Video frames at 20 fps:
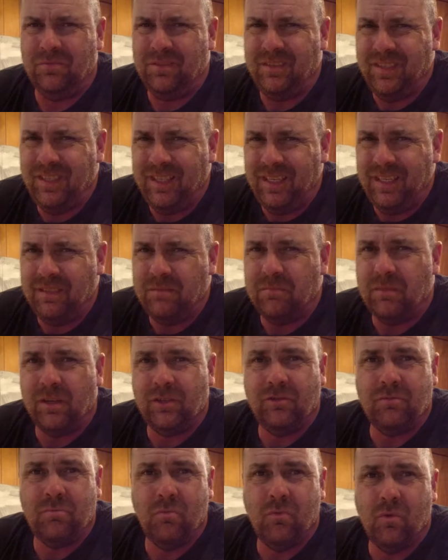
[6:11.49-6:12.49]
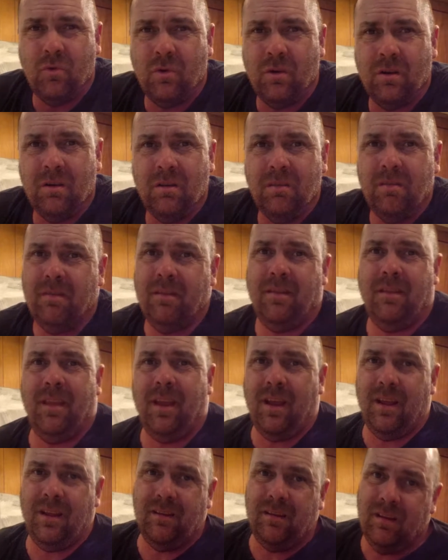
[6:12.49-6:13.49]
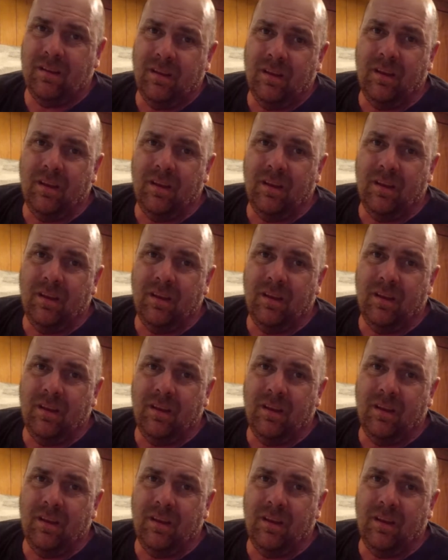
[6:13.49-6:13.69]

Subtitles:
need much more than that.